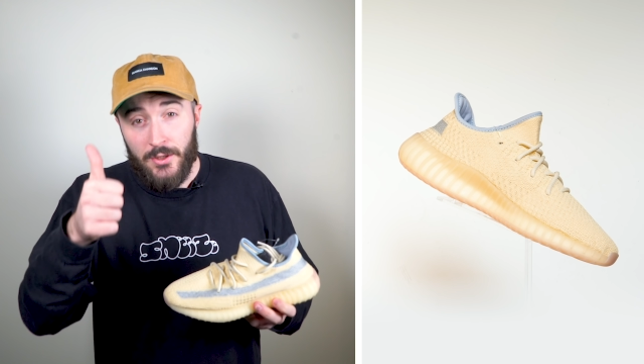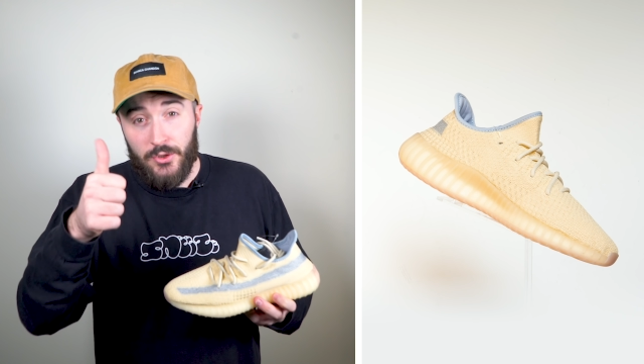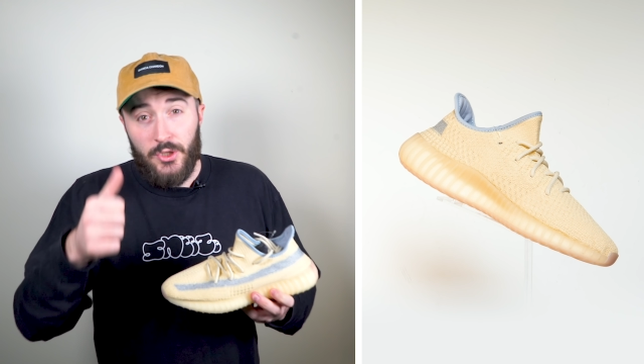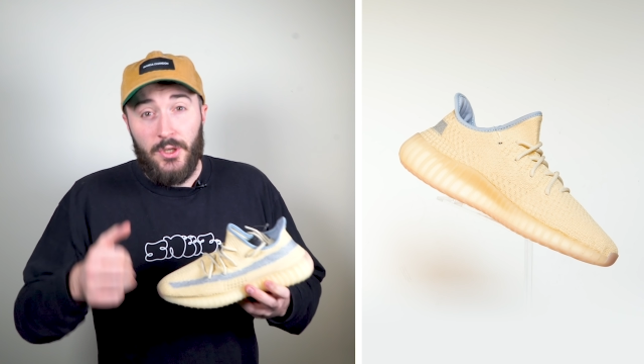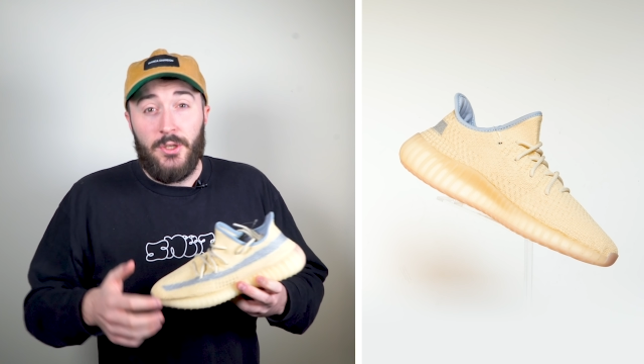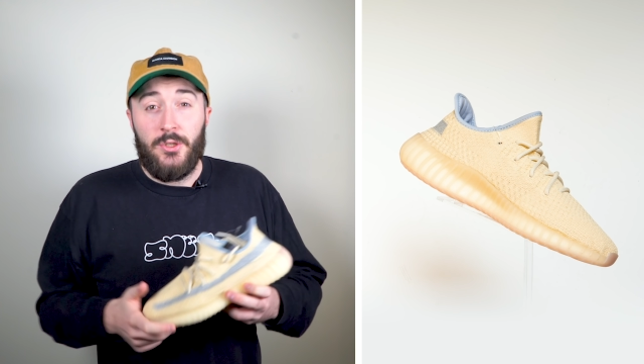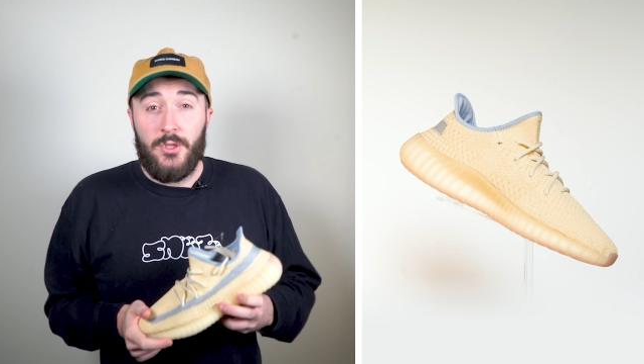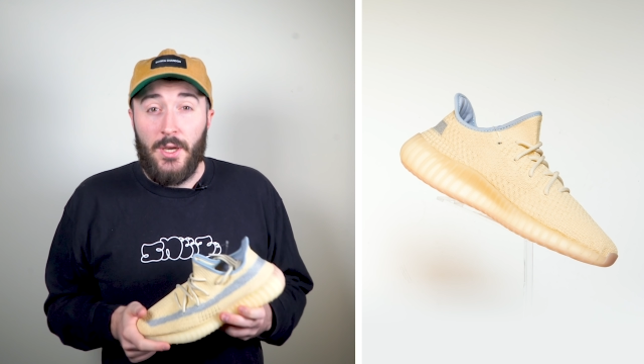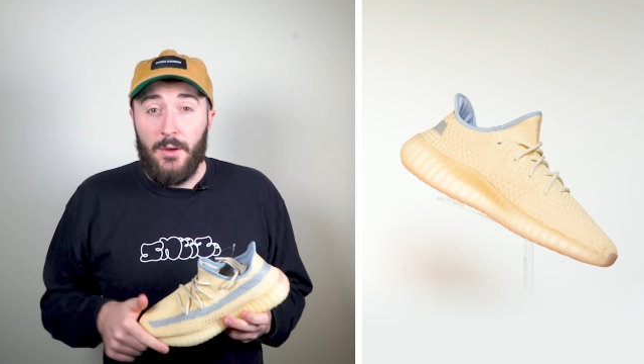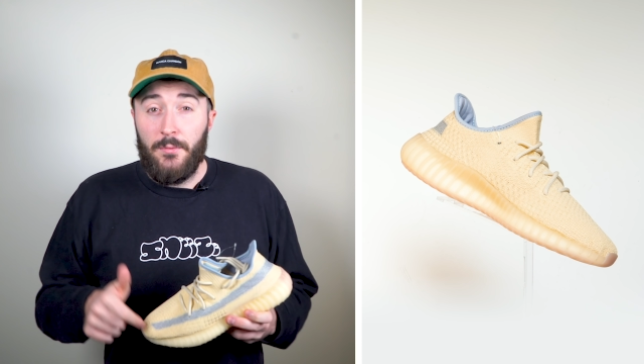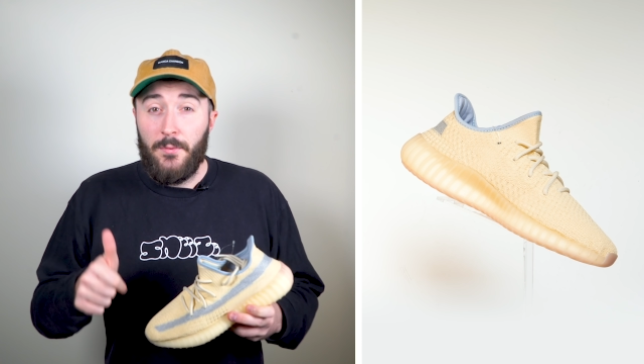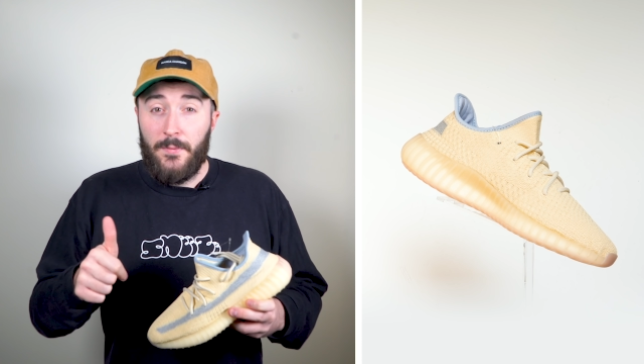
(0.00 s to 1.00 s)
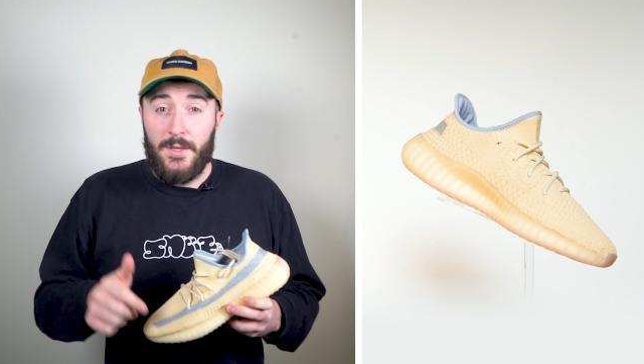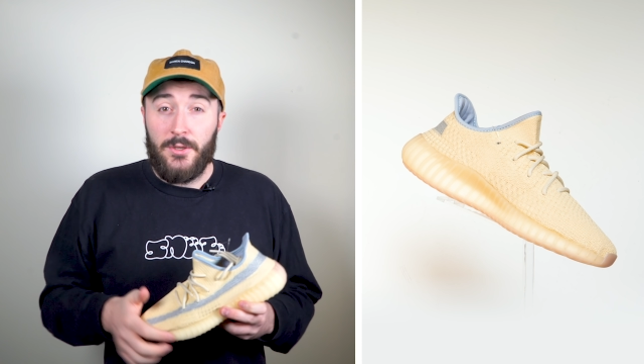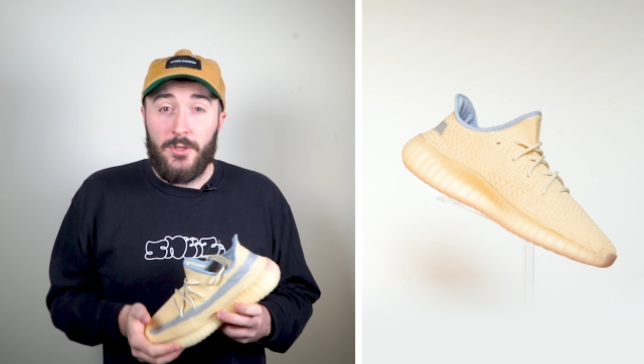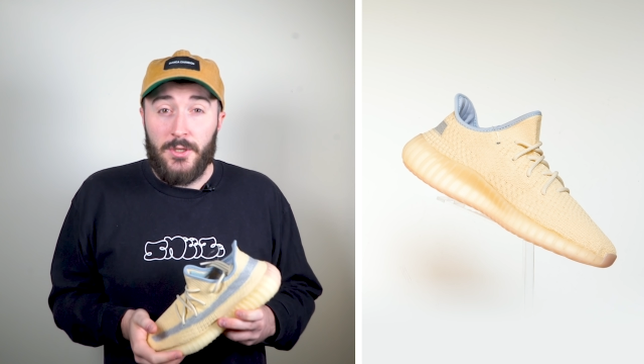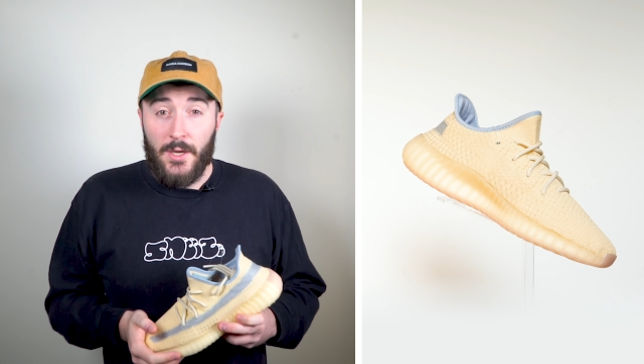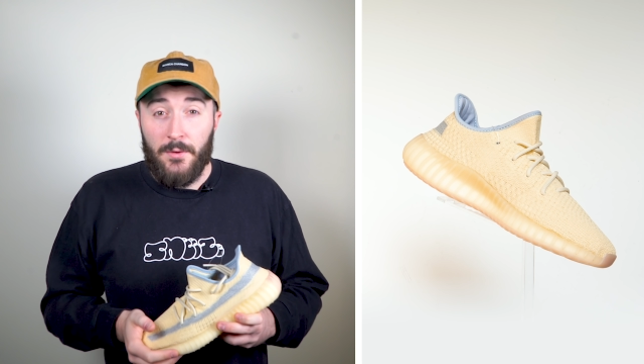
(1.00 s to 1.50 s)
Cheers, Jeff.
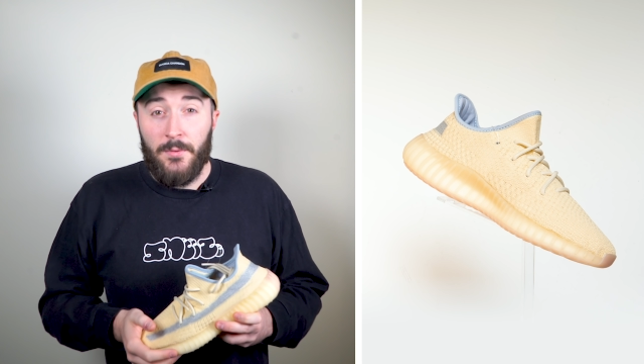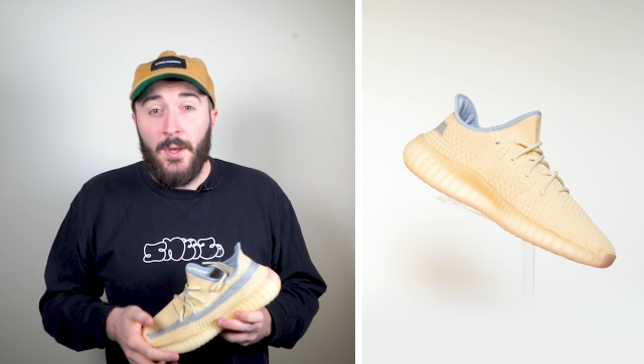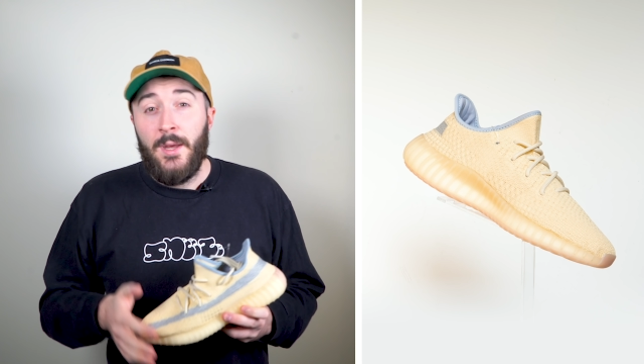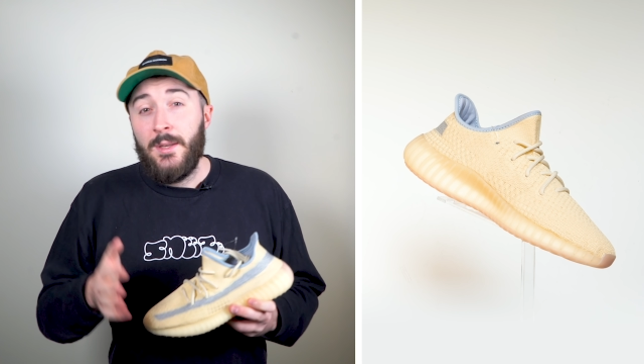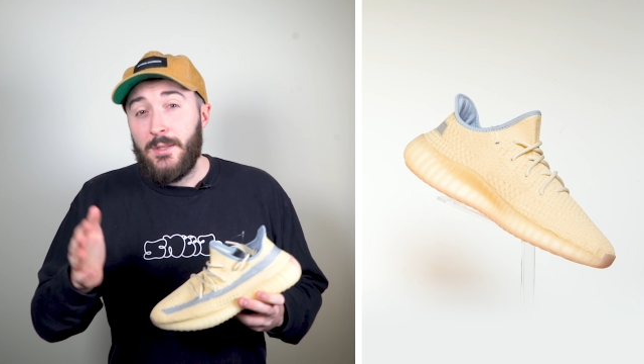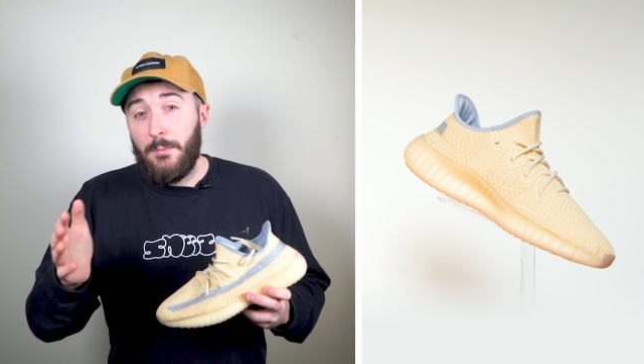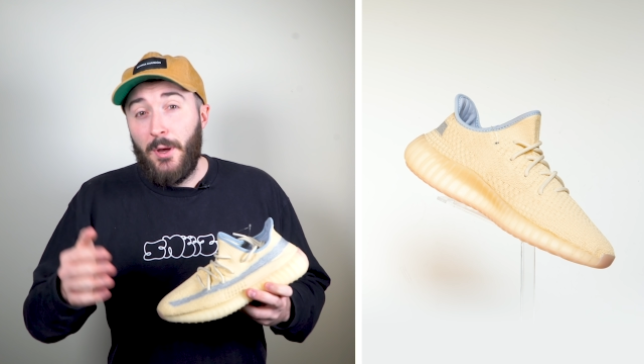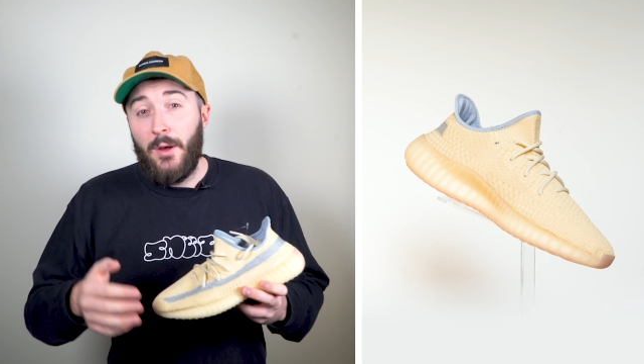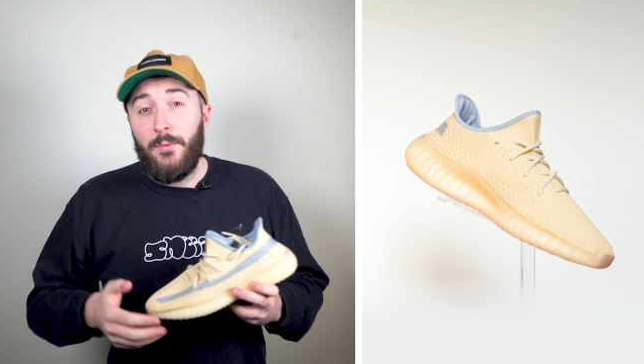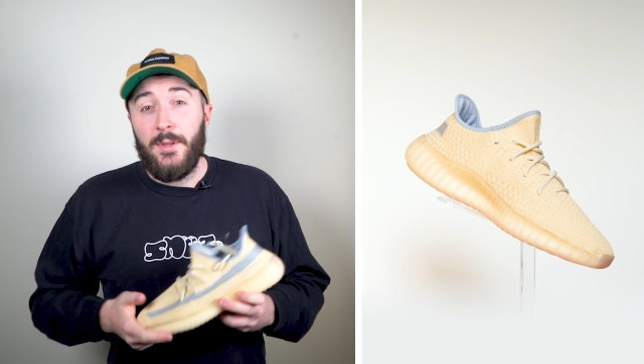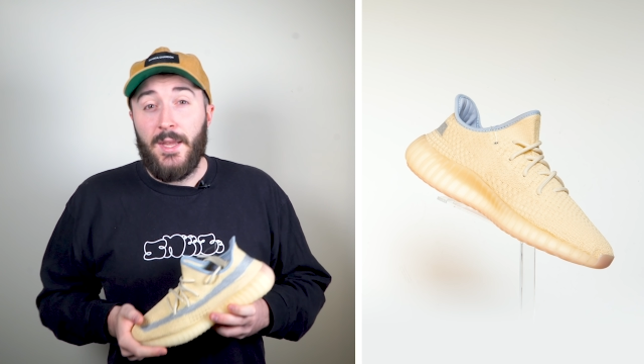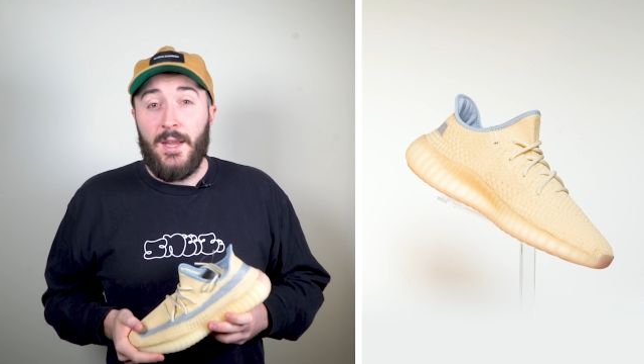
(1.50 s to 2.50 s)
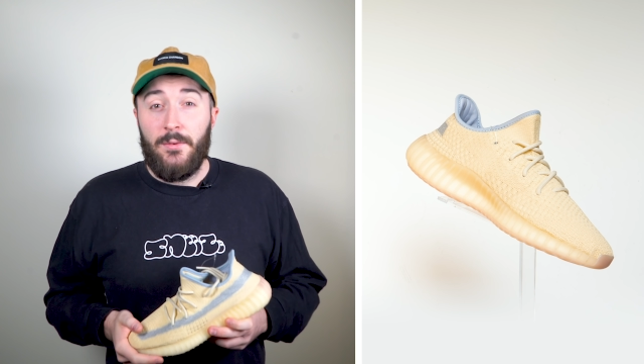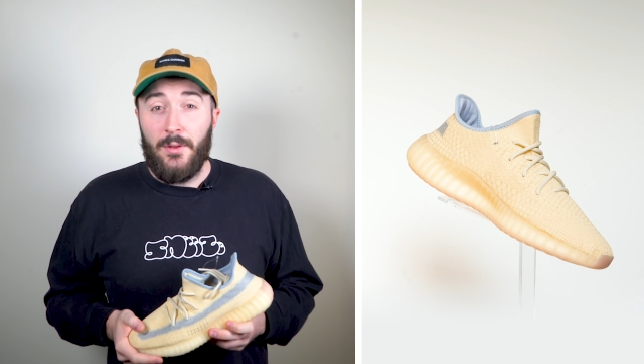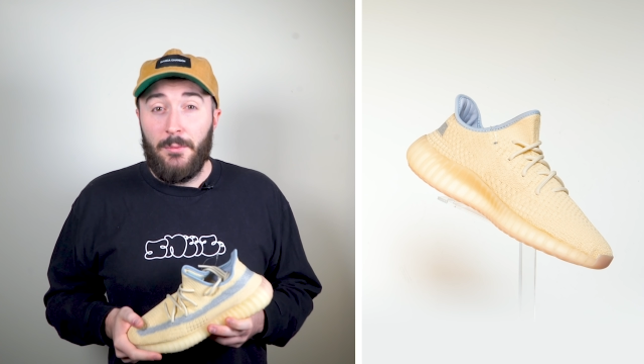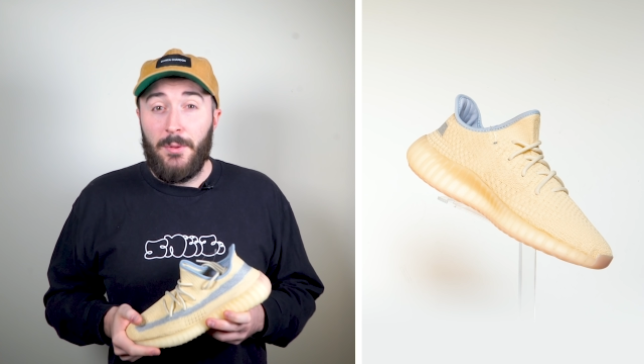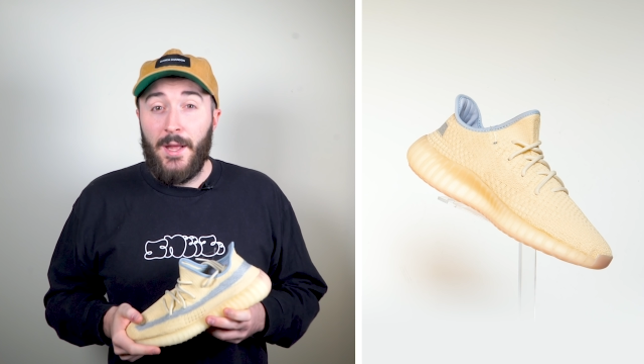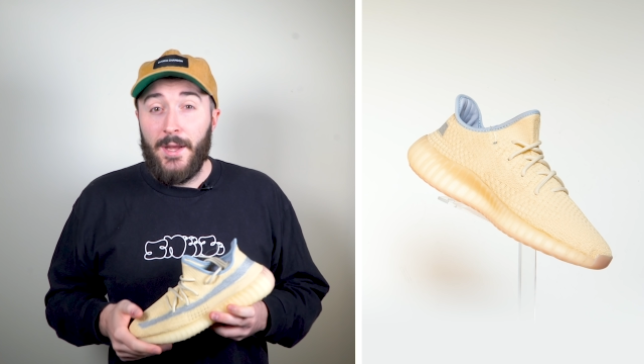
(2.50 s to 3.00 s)
Thanks, Jeff. It's a perfect day for
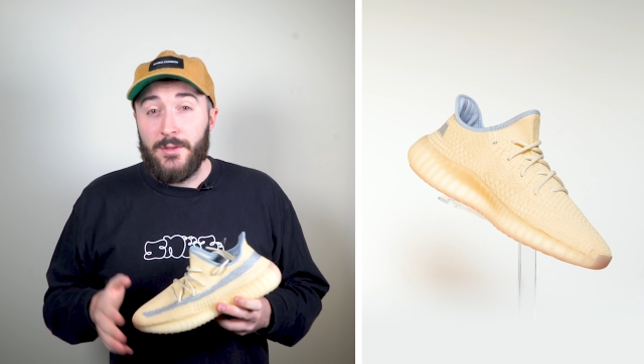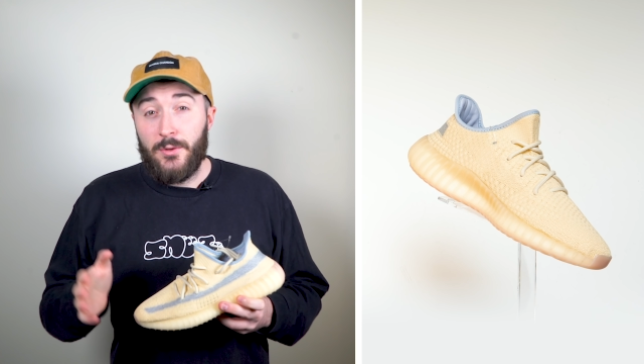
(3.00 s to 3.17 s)
the player.